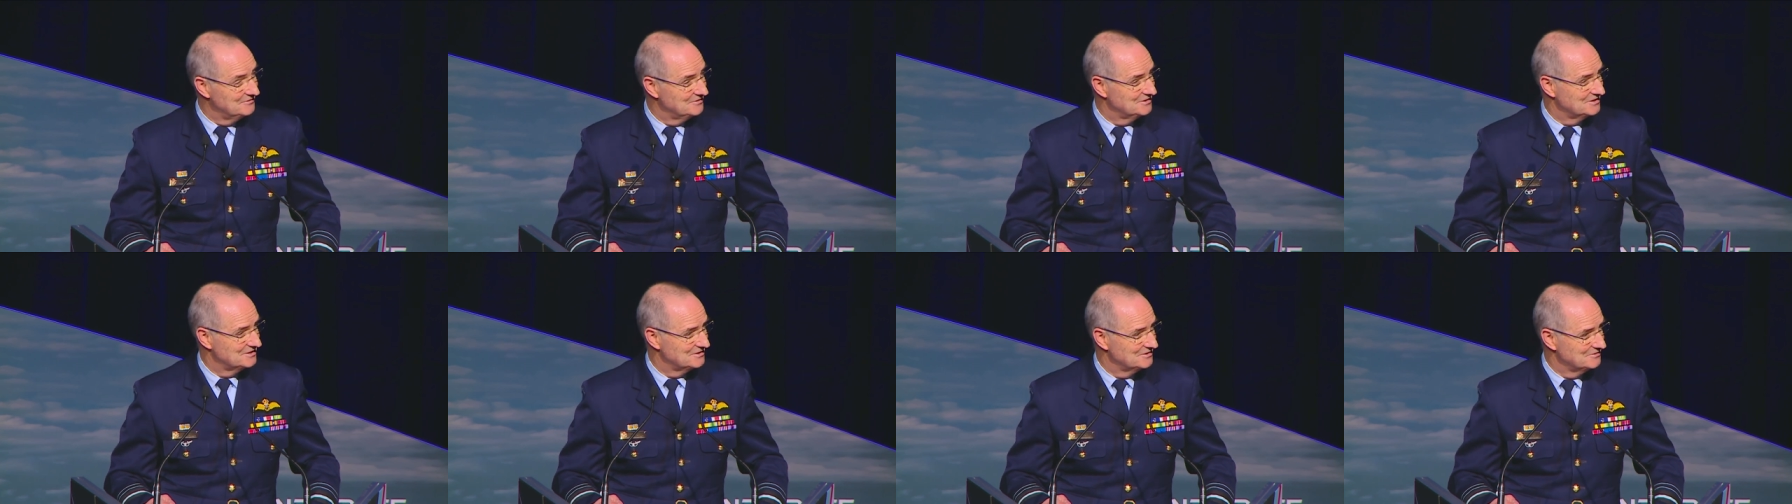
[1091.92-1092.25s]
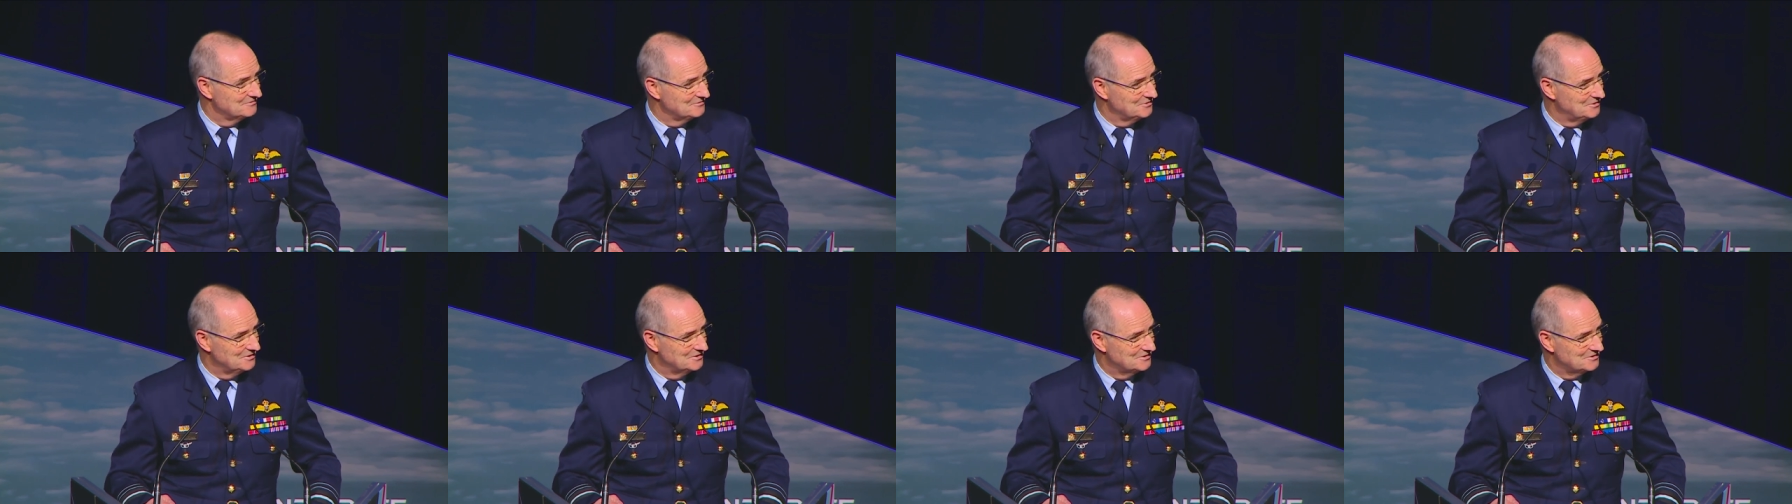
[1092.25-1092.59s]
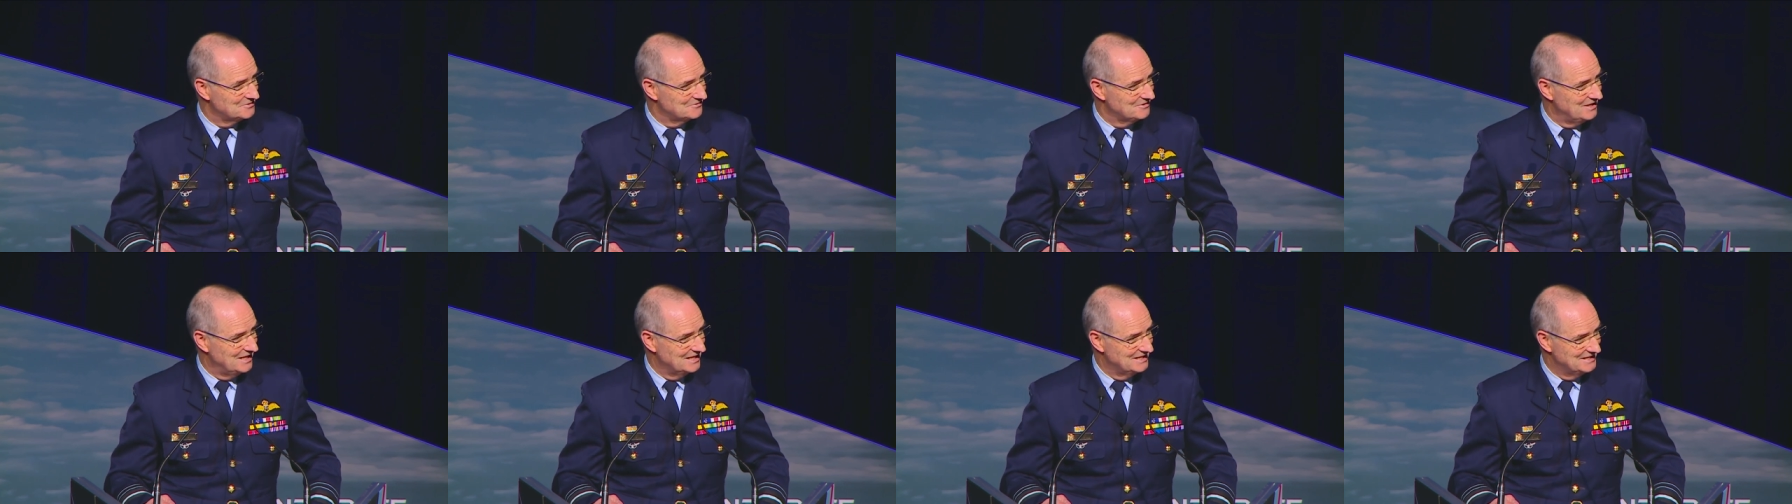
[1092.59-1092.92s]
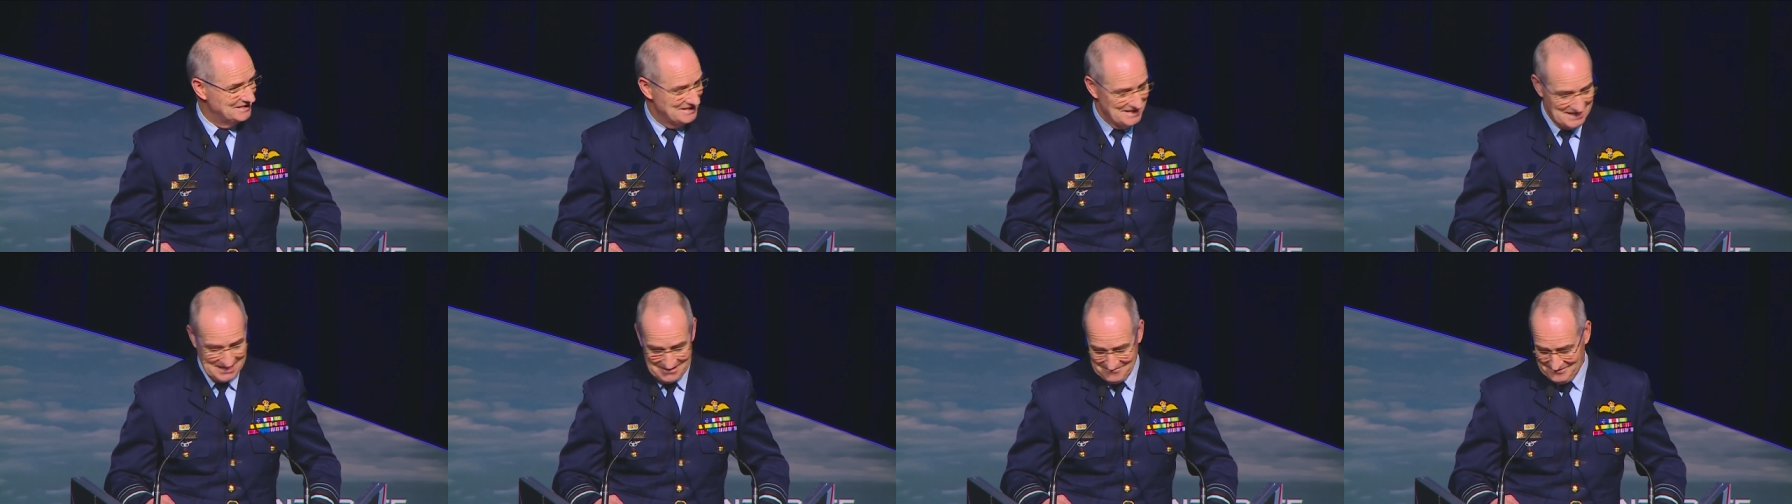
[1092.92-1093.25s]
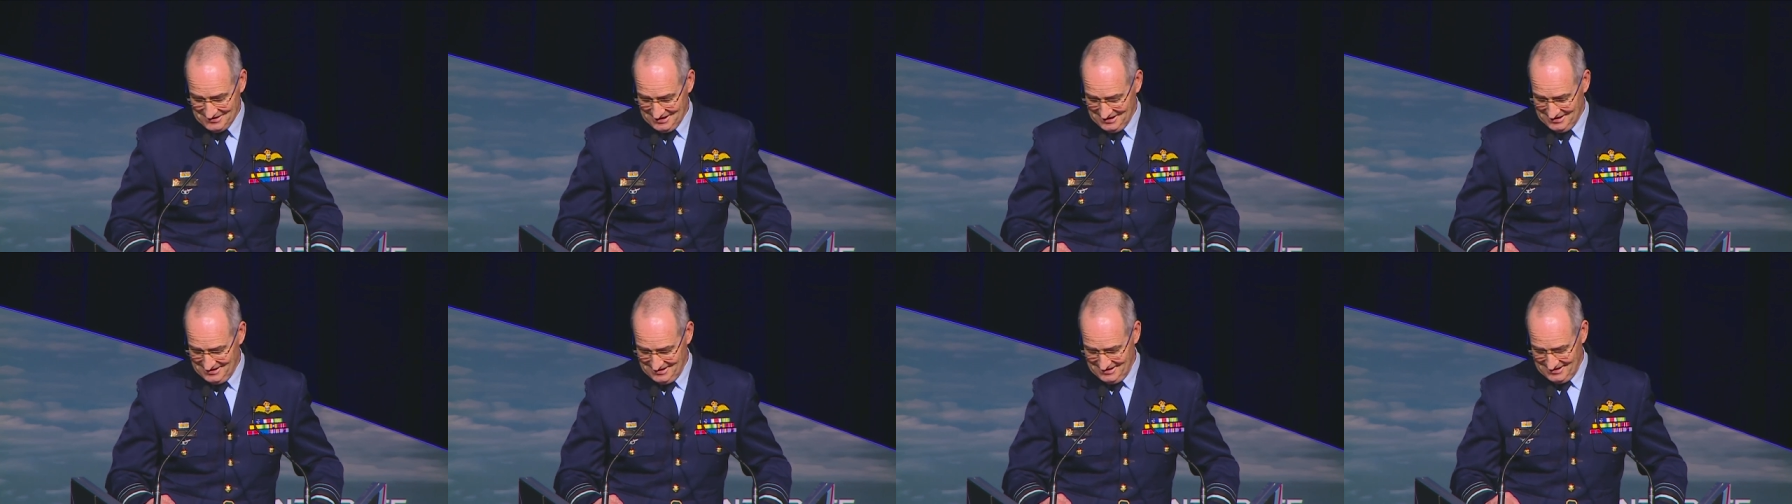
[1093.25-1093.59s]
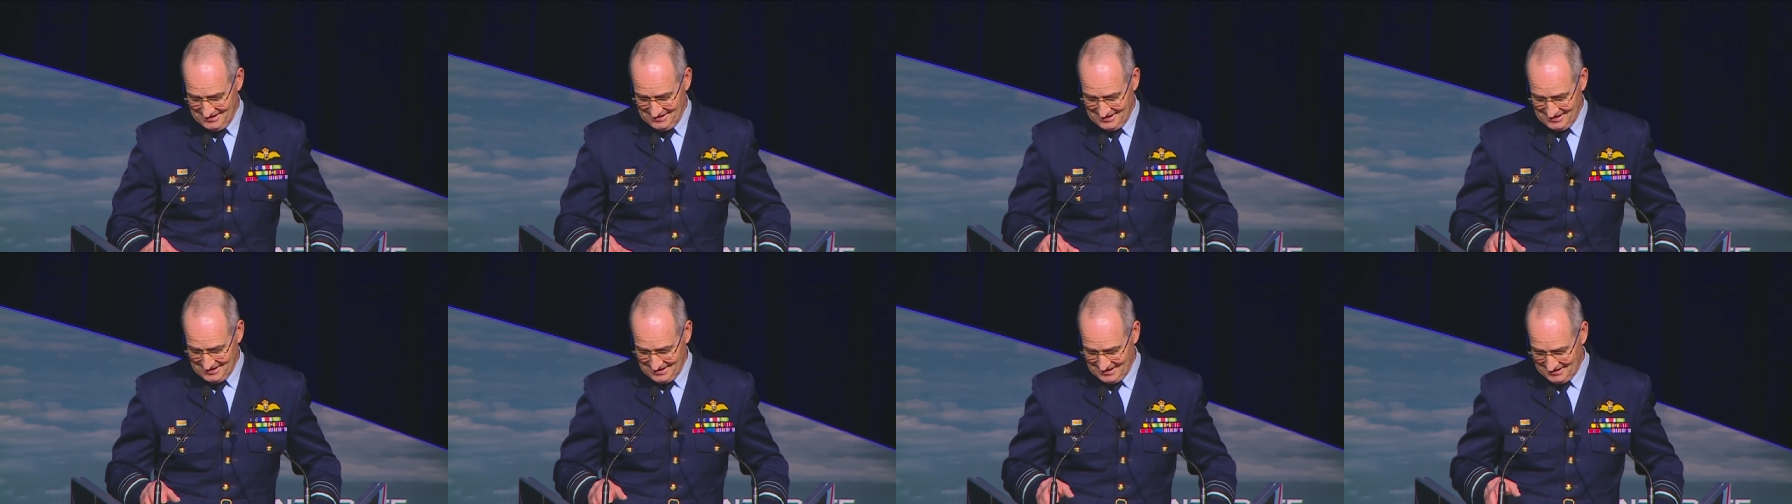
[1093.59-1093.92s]
the Royal Australian Navy,
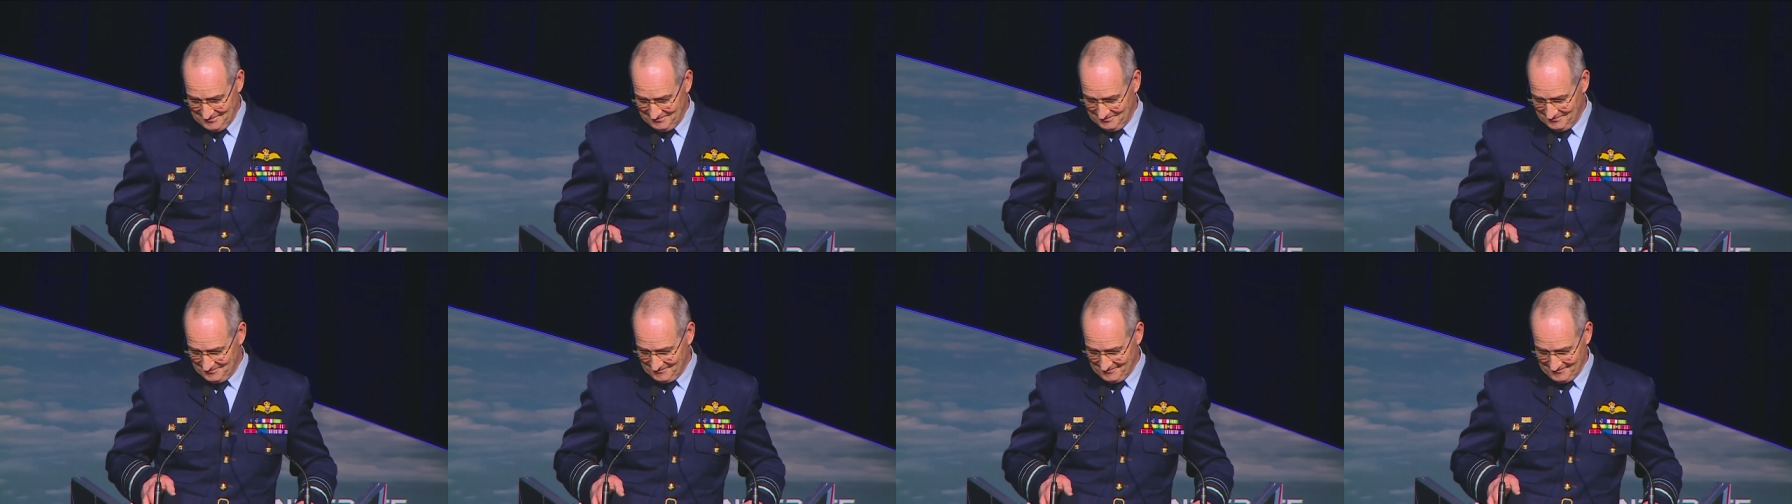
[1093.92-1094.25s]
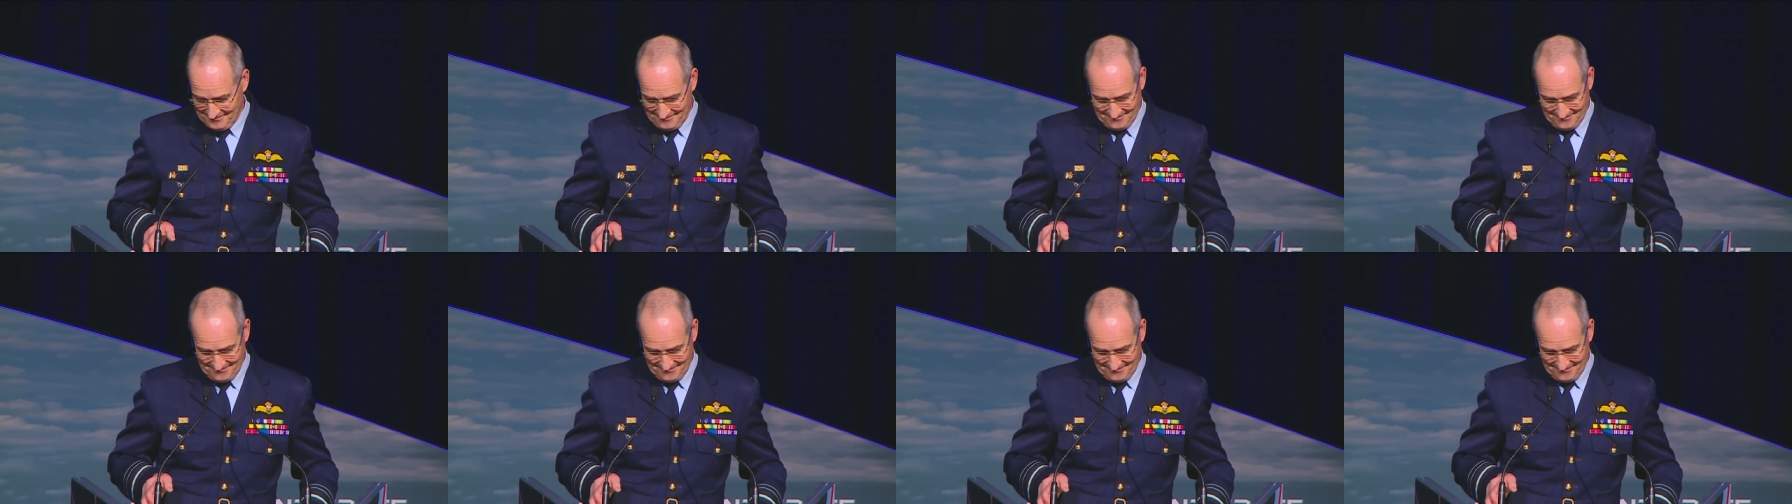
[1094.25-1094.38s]
um,